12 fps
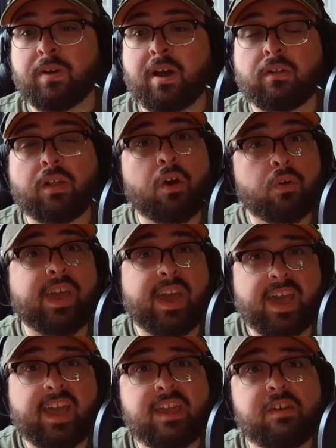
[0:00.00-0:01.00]
while
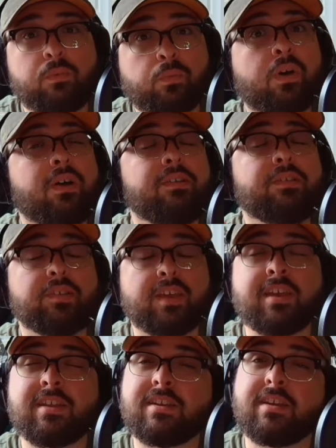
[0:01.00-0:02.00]
okay,
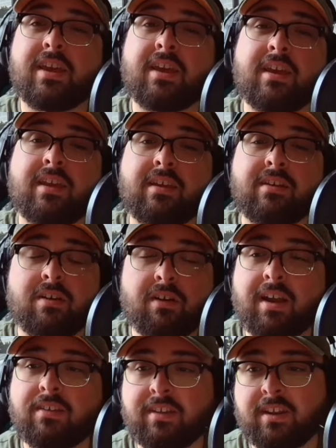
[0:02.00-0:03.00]
was in a
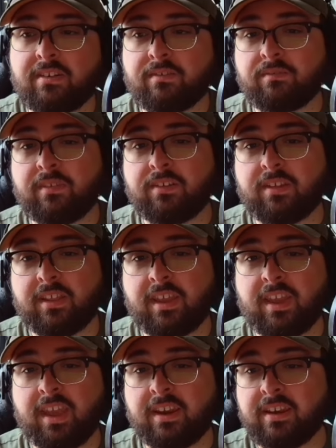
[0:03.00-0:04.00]
car accident
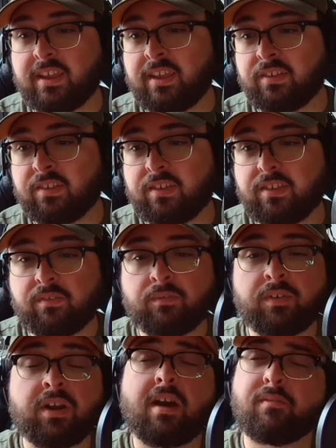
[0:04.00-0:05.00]
recently and is
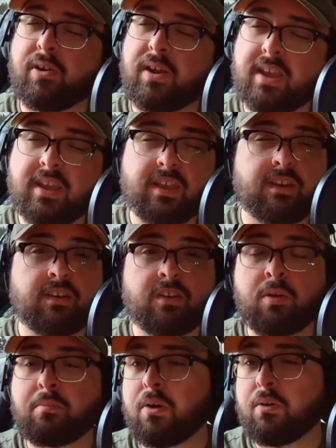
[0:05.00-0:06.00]
recovering.
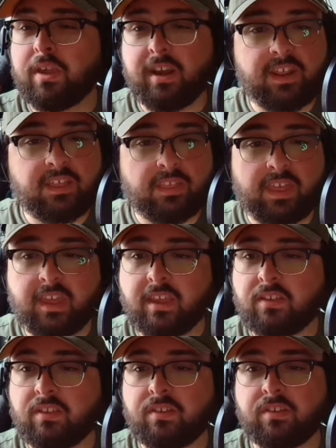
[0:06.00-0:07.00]
No broken
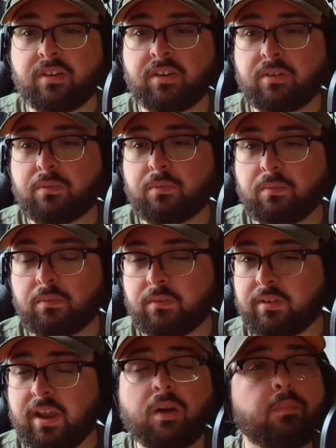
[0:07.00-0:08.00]
anythings, no
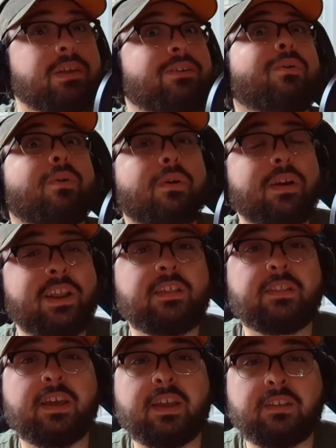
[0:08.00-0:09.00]
terribly torn
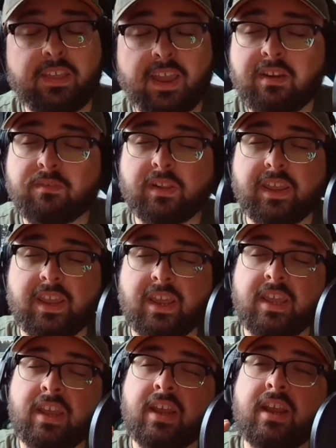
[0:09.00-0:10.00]
anythings,
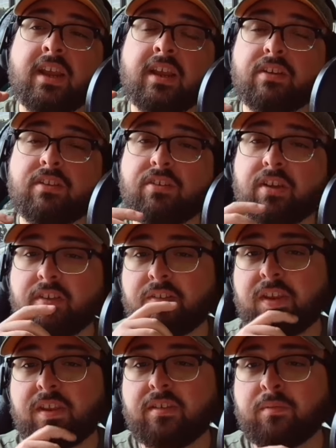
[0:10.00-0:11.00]
thankfully.
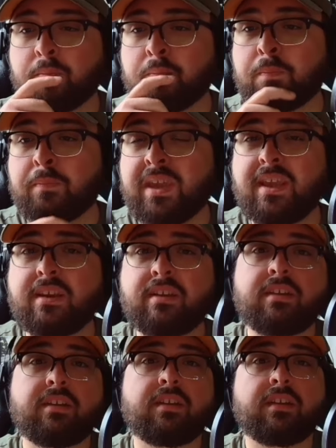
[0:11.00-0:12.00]
Just
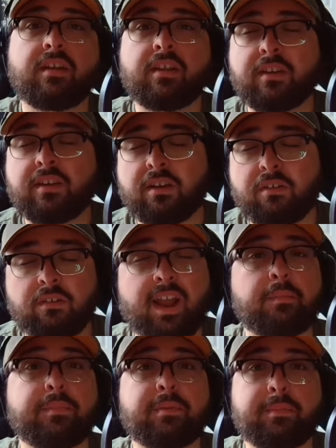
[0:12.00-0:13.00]
beat to
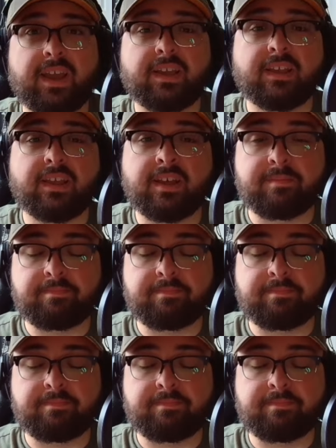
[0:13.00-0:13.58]
crap and back.